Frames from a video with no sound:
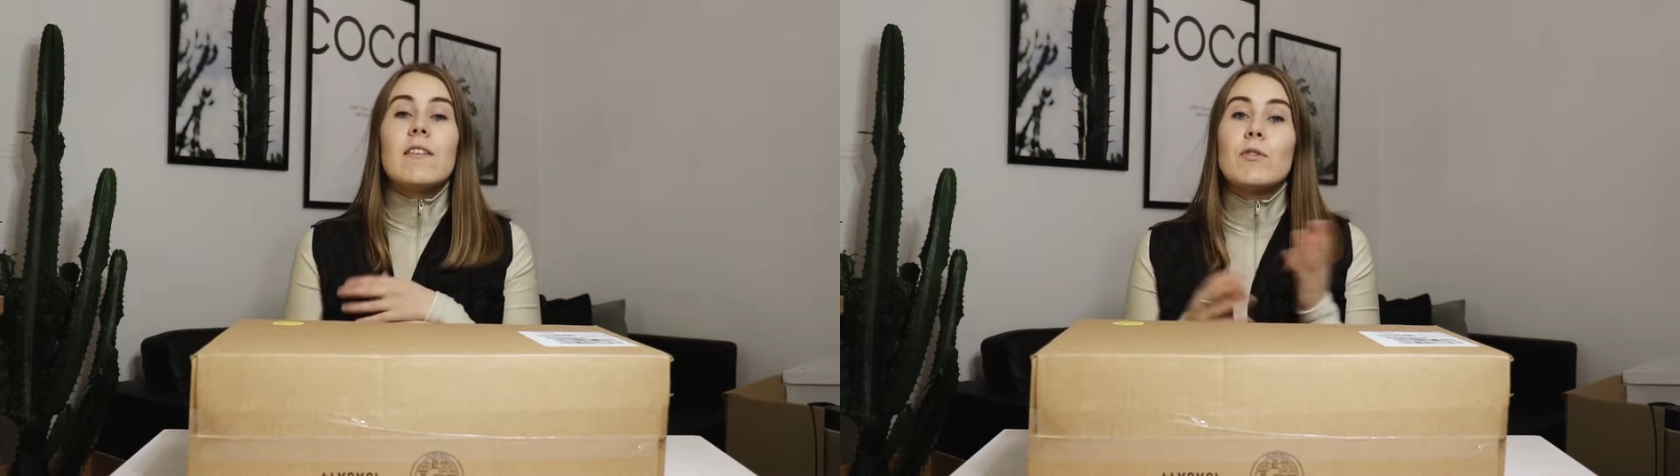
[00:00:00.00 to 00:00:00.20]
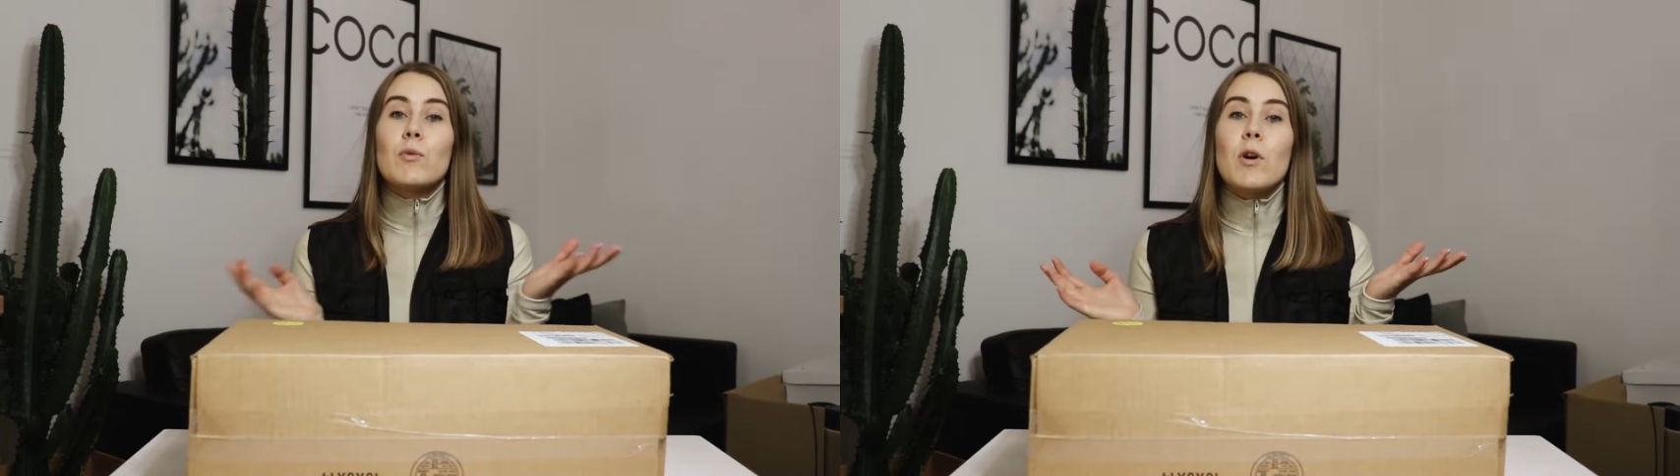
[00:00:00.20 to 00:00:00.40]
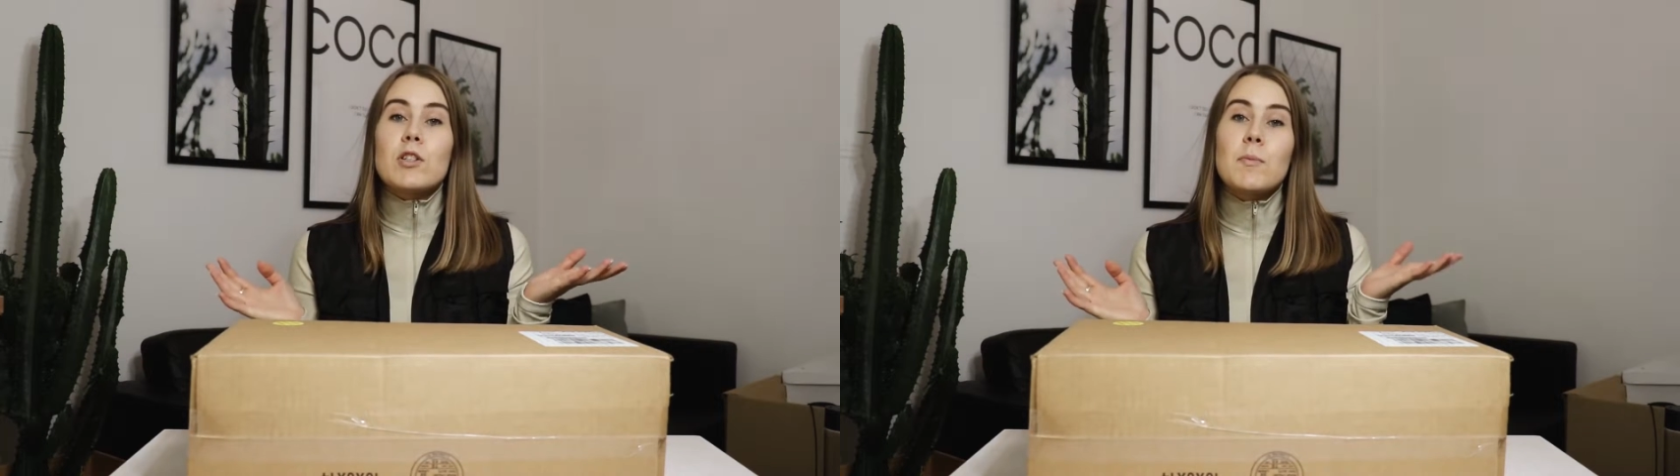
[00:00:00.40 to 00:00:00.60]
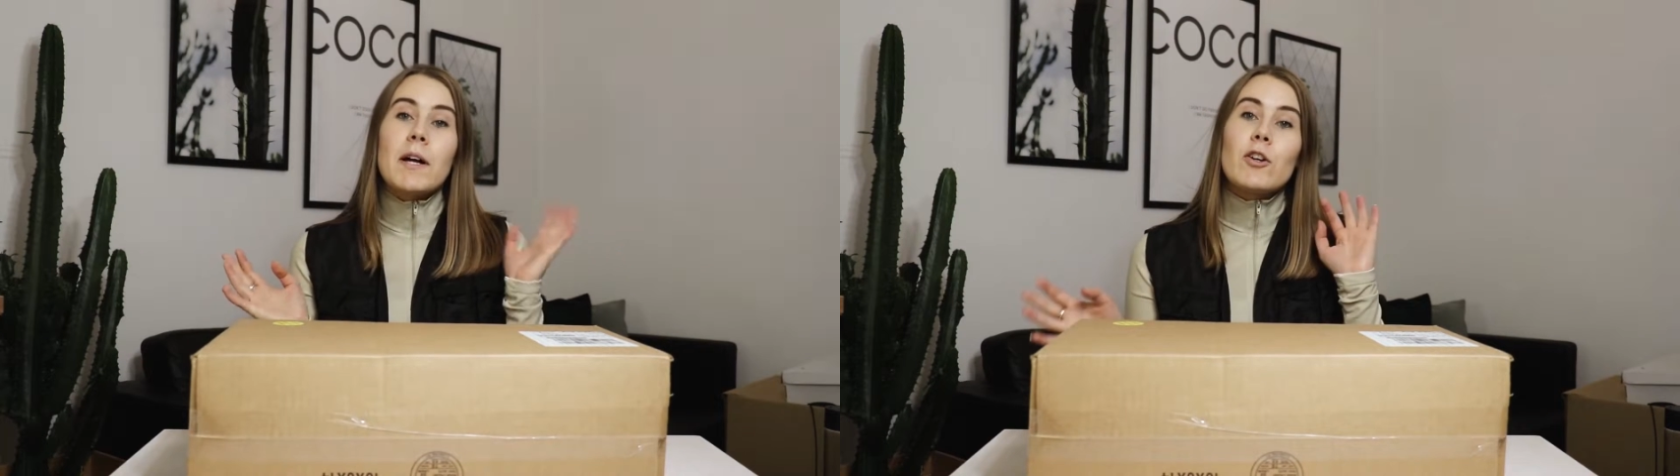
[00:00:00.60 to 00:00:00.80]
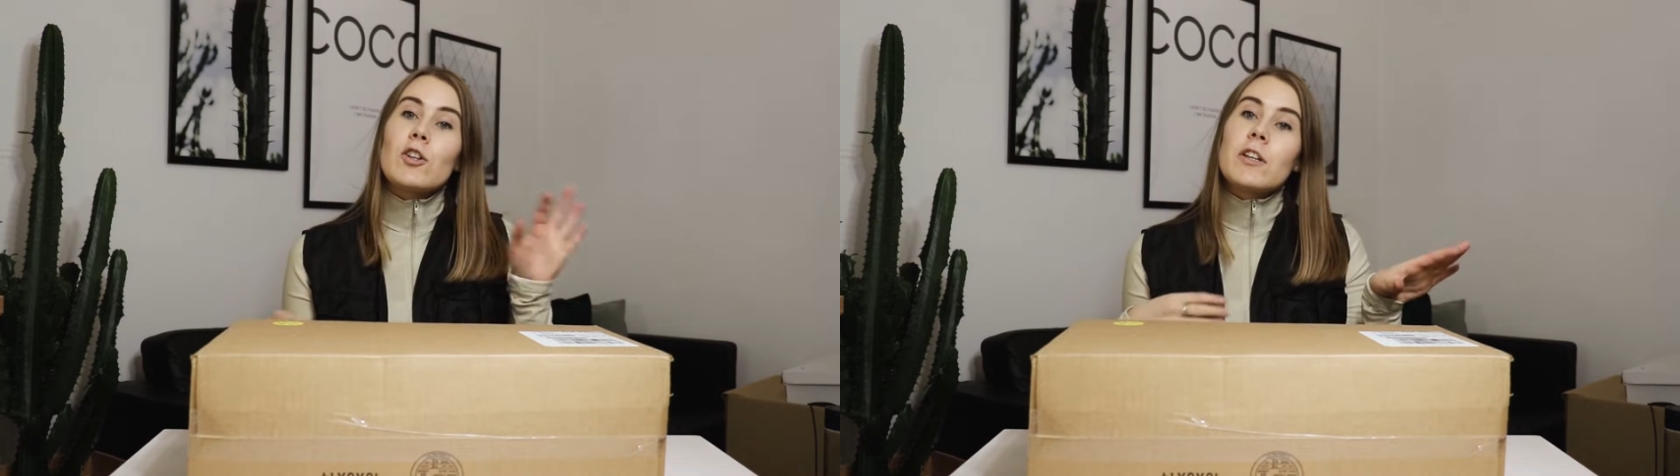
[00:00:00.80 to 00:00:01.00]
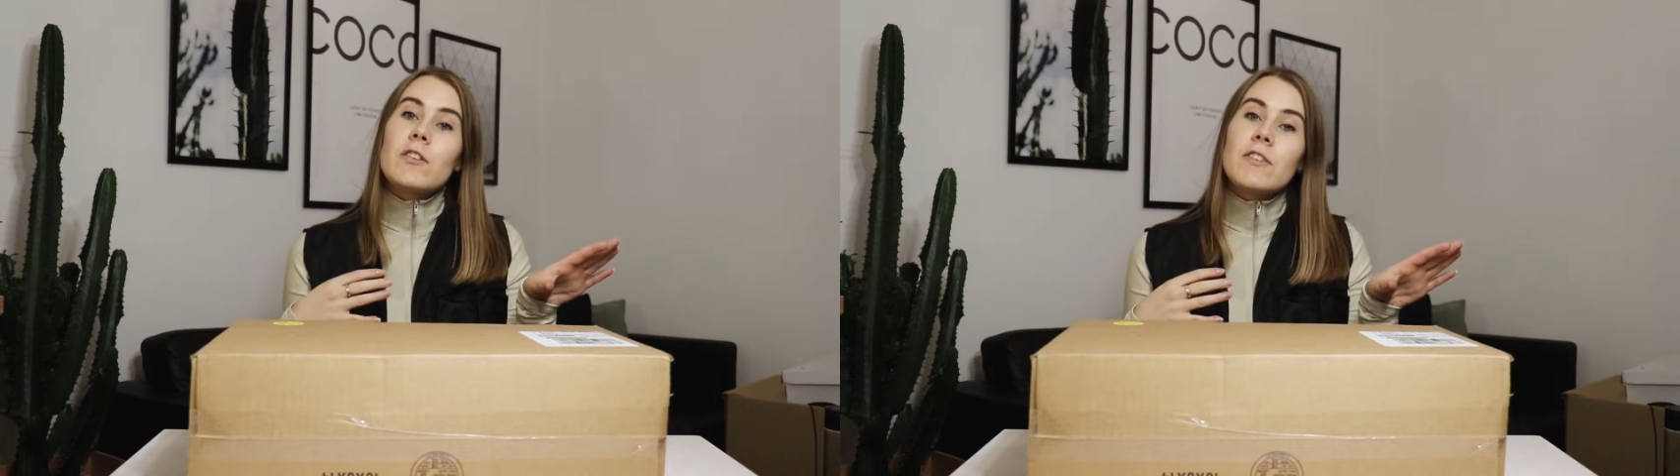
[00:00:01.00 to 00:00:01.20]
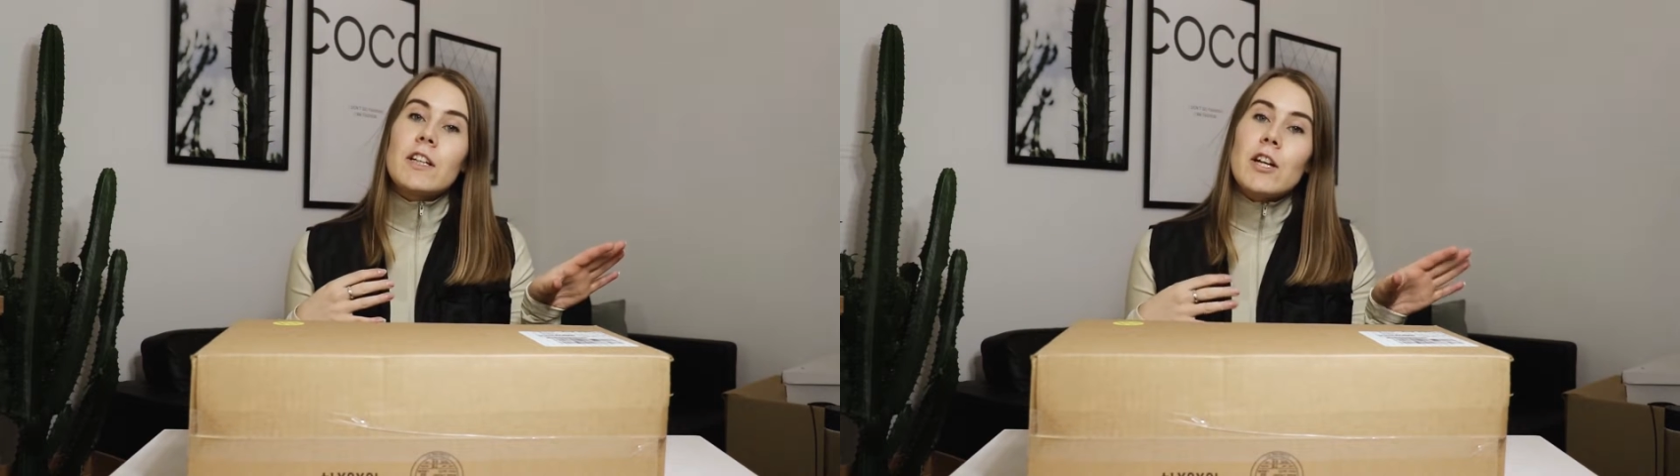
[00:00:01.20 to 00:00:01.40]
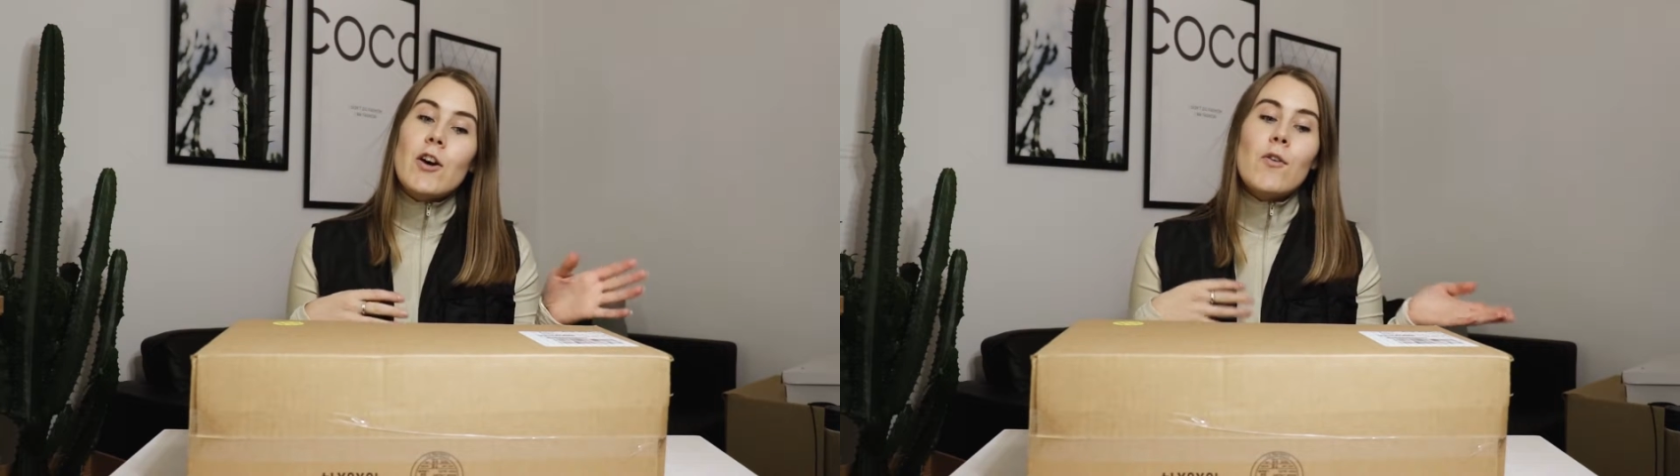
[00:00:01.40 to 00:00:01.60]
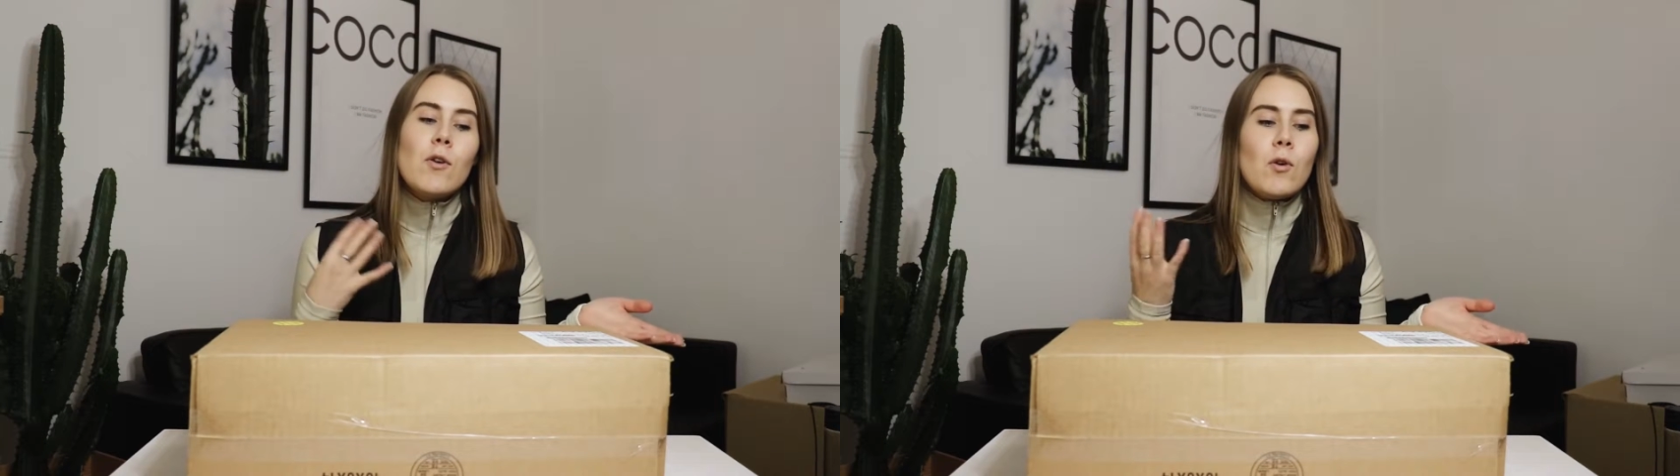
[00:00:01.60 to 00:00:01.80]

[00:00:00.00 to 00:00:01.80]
If you watched my earlier video